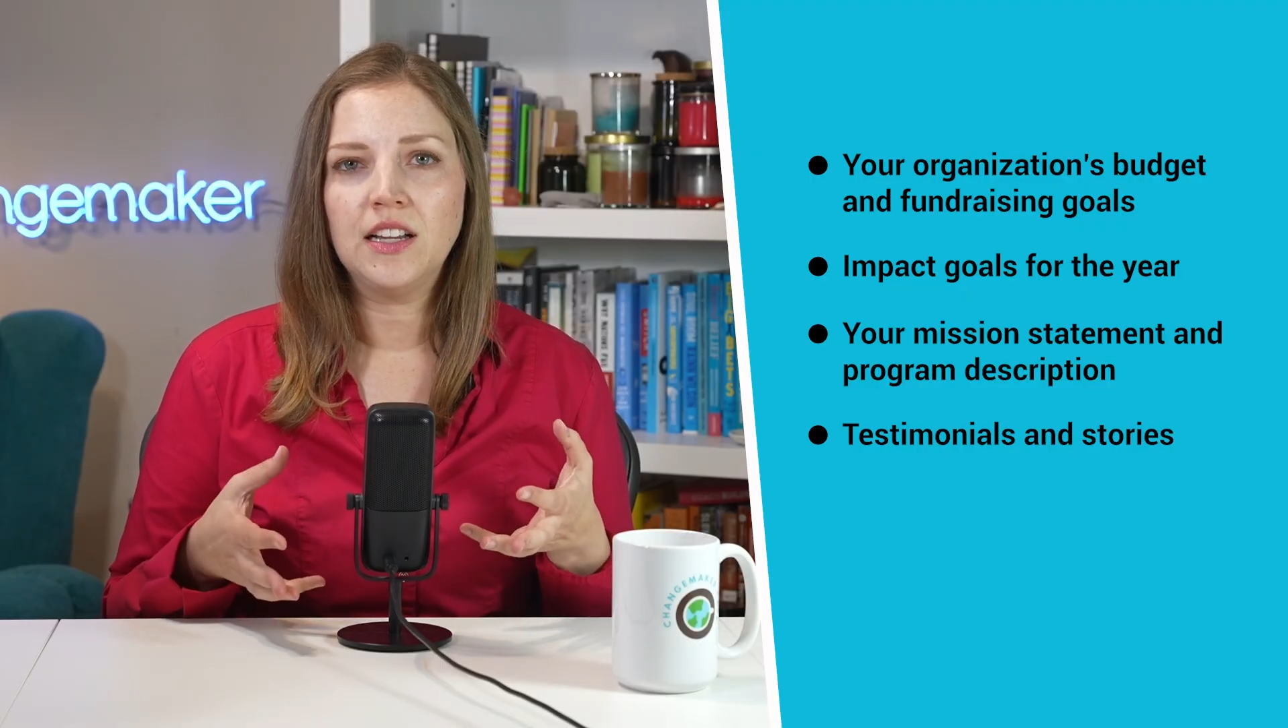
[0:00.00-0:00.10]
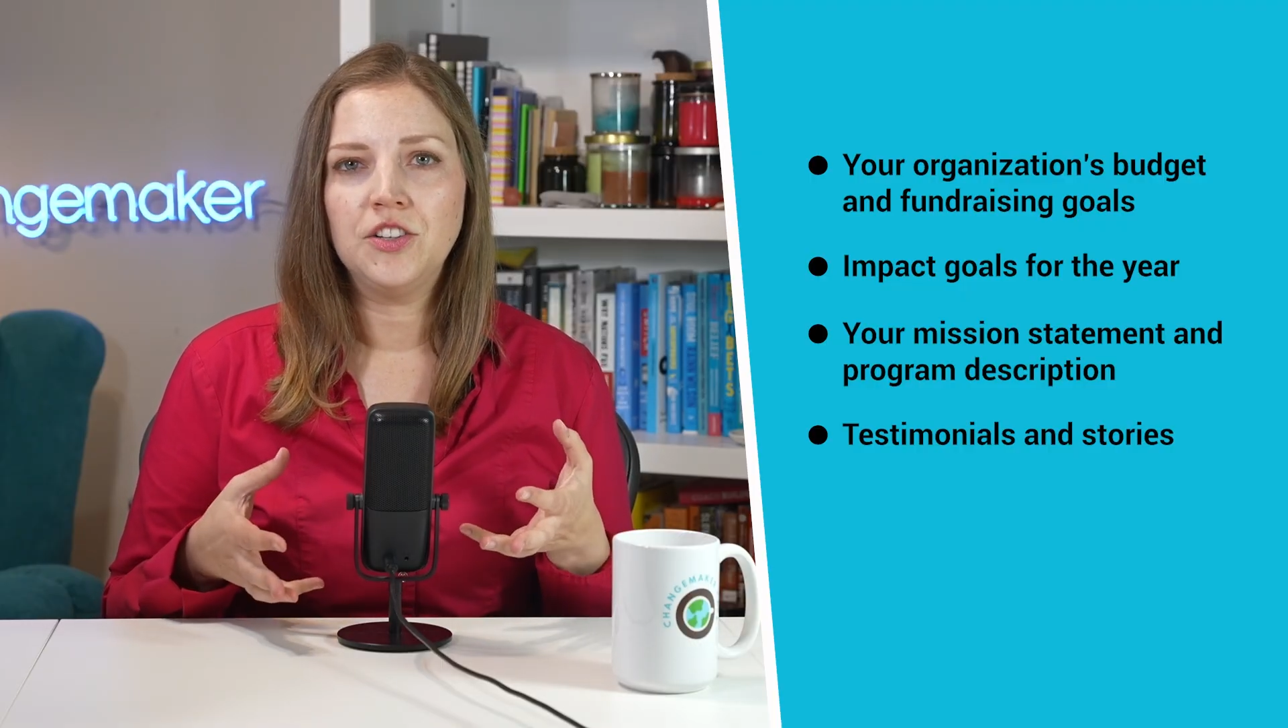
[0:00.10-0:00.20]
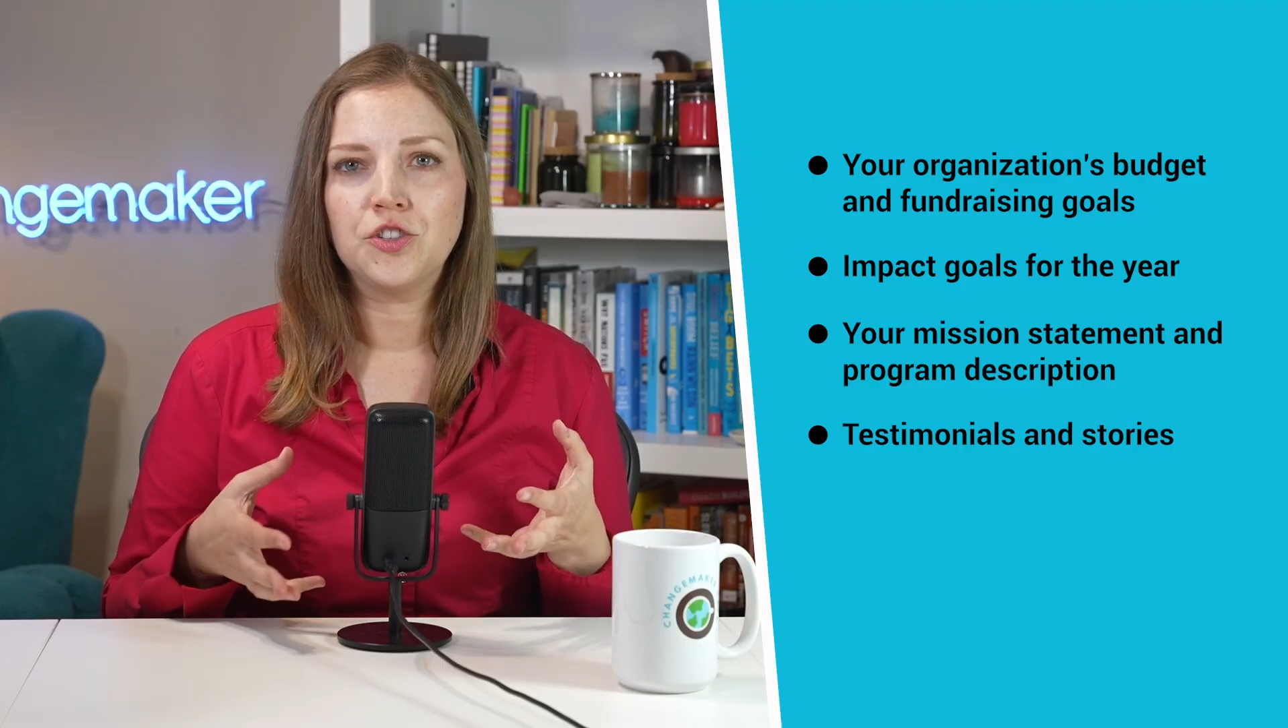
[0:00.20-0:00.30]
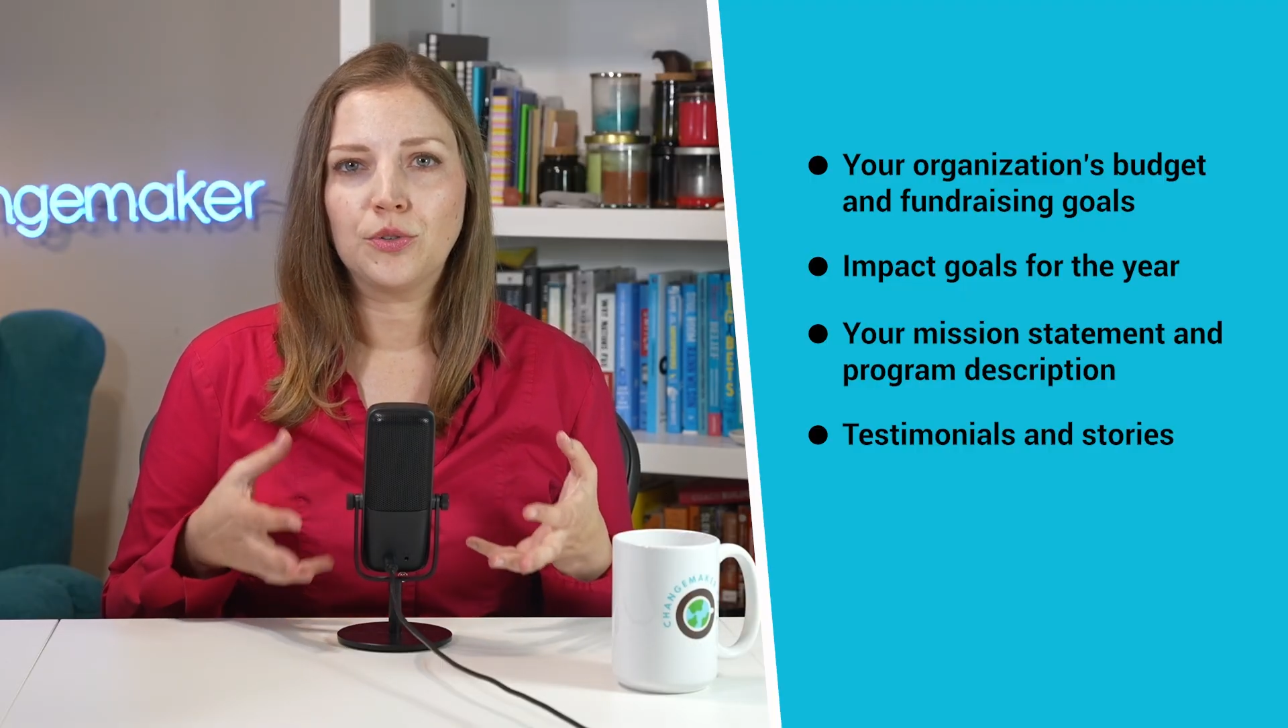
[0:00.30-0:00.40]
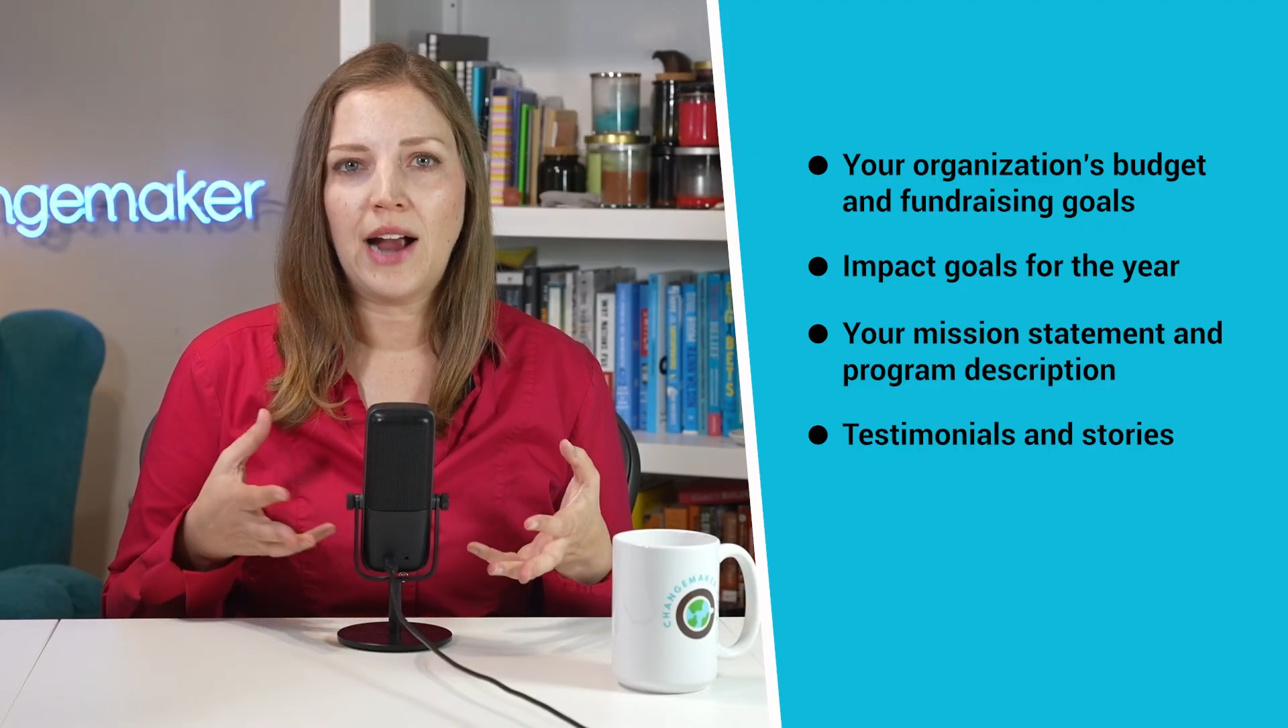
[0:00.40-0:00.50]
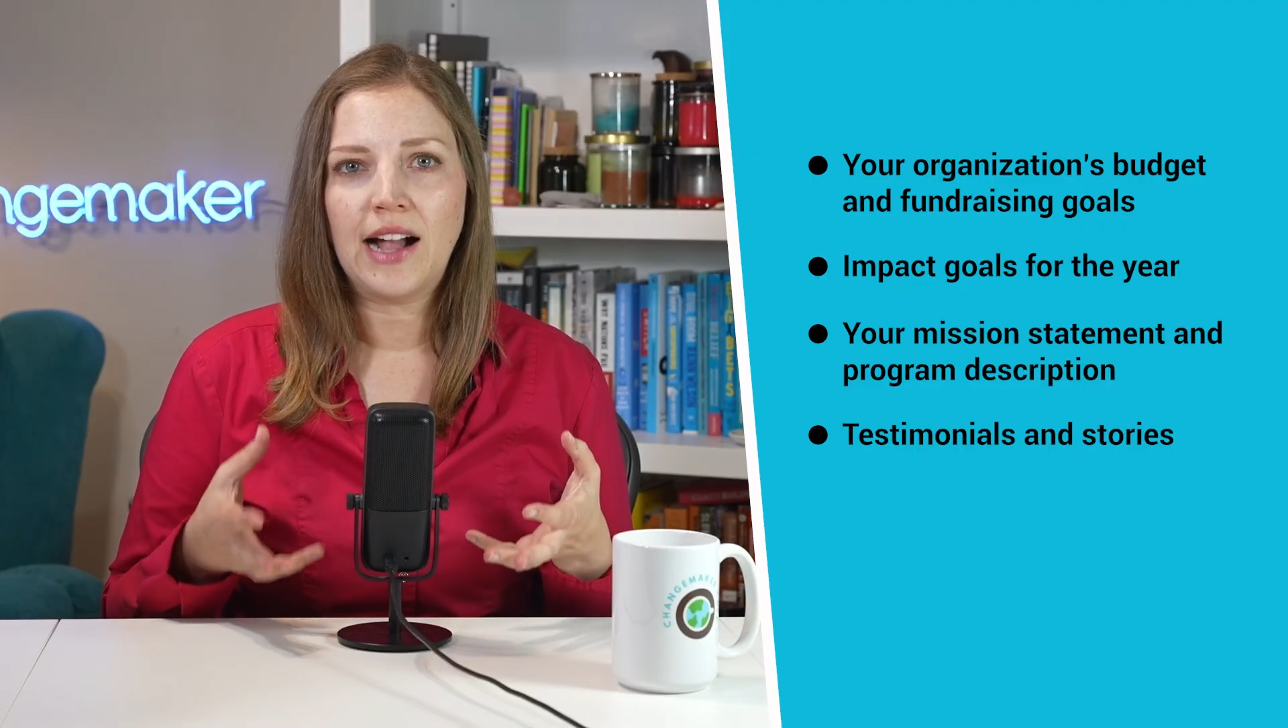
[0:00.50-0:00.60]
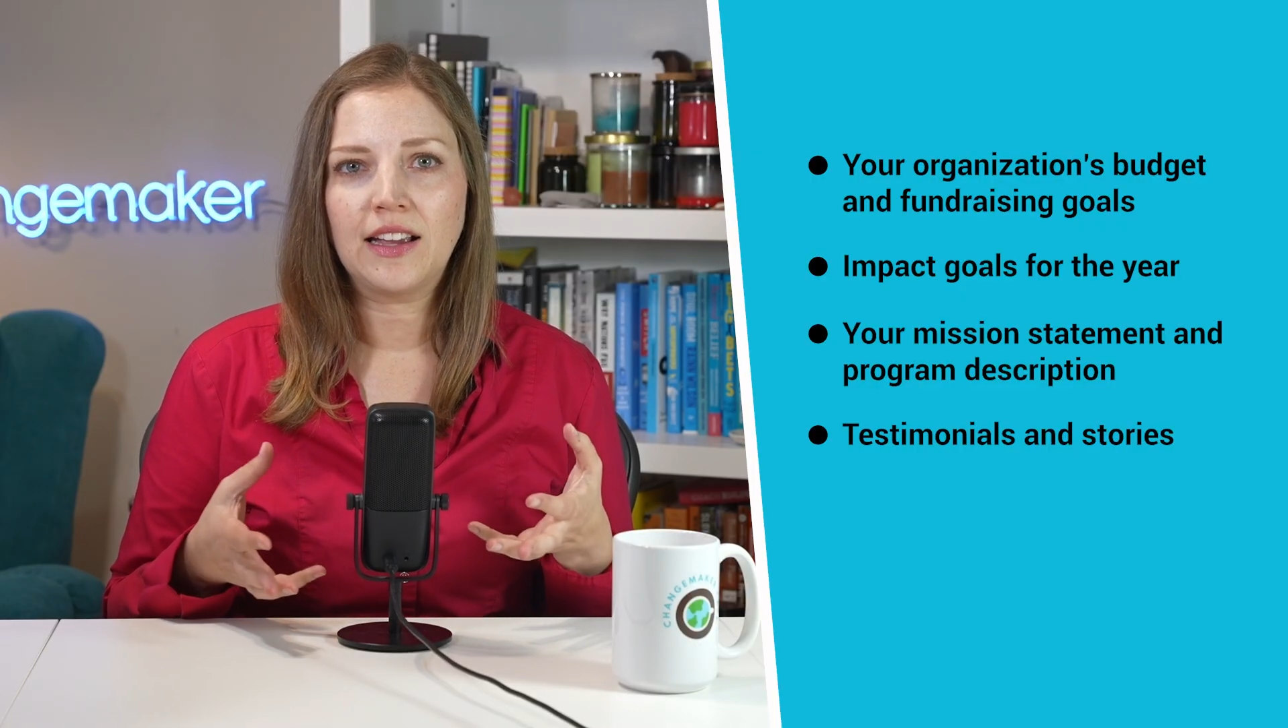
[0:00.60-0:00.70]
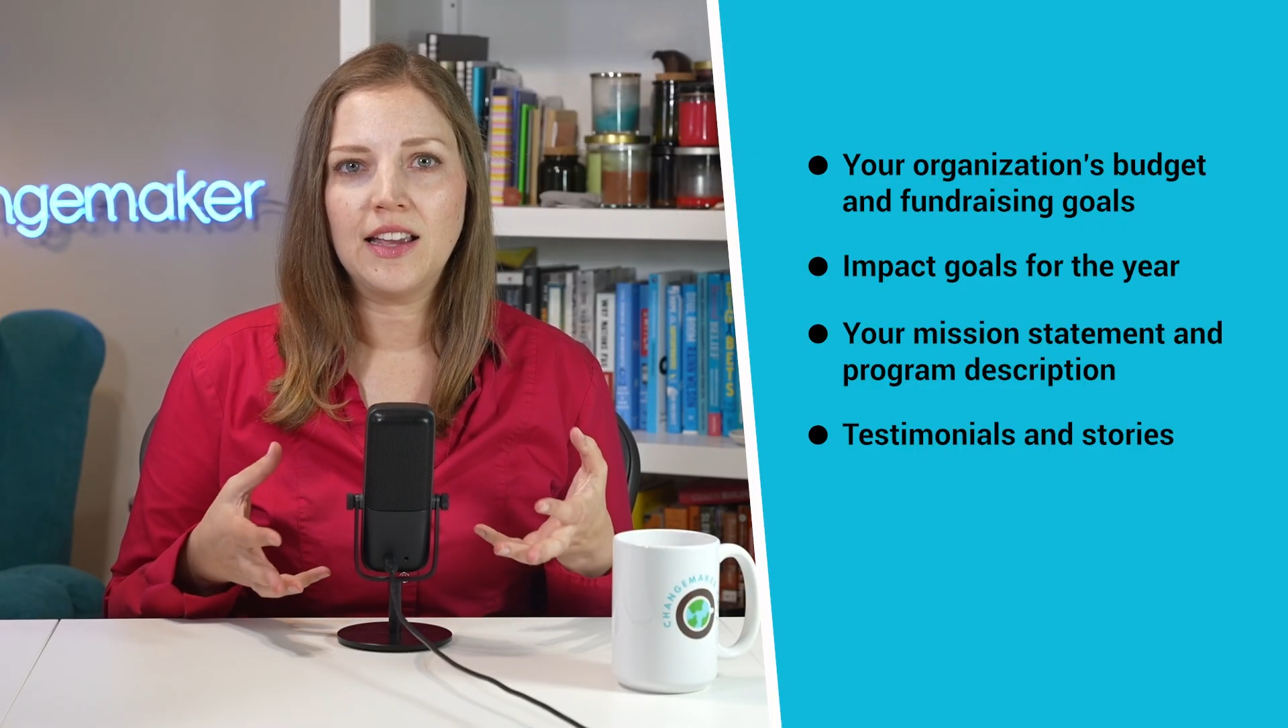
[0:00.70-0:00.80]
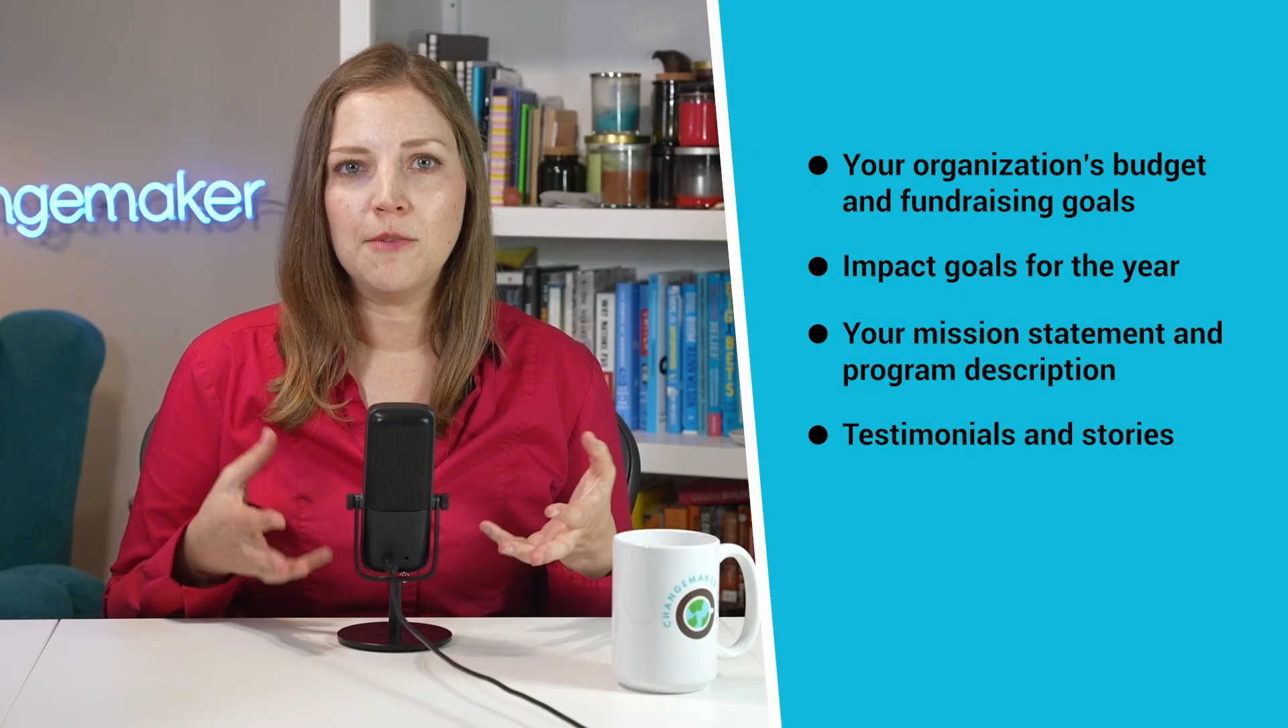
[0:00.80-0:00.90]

and track